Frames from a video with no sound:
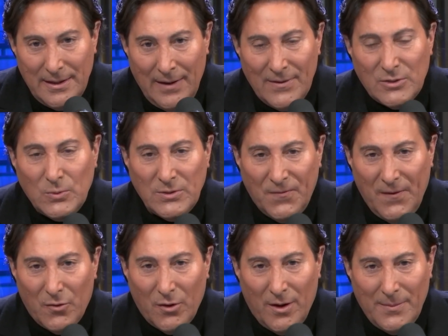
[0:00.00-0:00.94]
And this was a
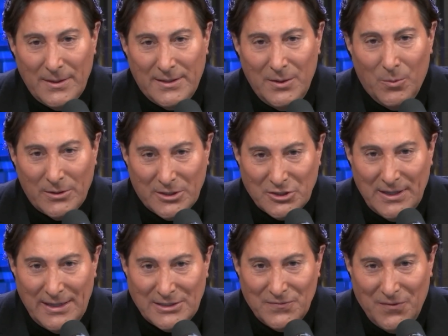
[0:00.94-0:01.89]
federal government that didn't want the
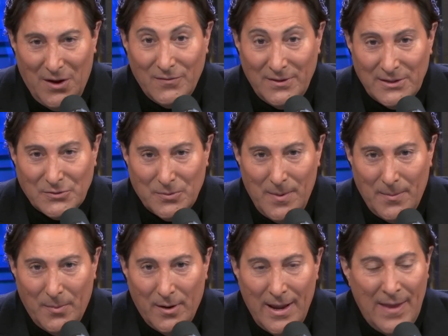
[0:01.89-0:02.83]
states involved in this,
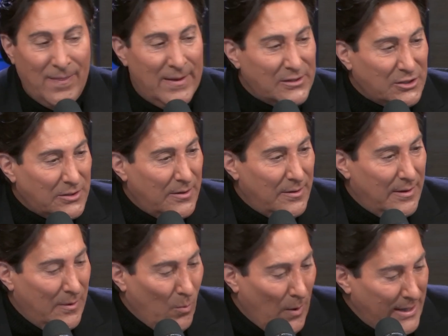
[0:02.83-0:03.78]
remember? And this
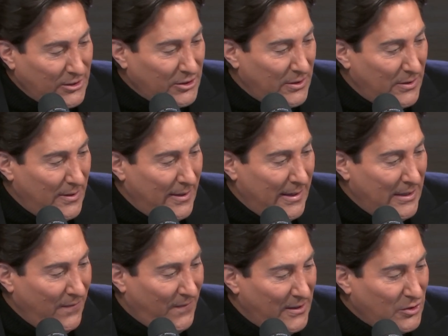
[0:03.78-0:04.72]
Wes
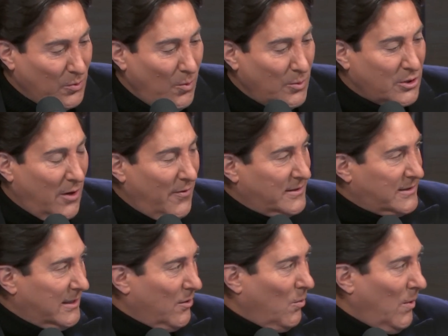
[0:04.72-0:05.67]
individual was on the
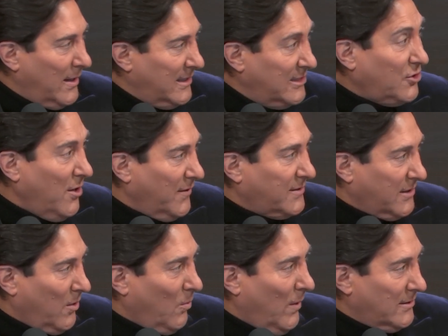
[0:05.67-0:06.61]
terror watch, is on the
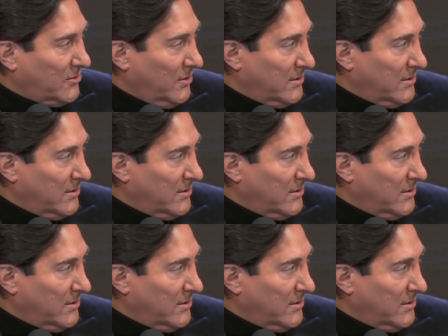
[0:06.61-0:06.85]
terror watch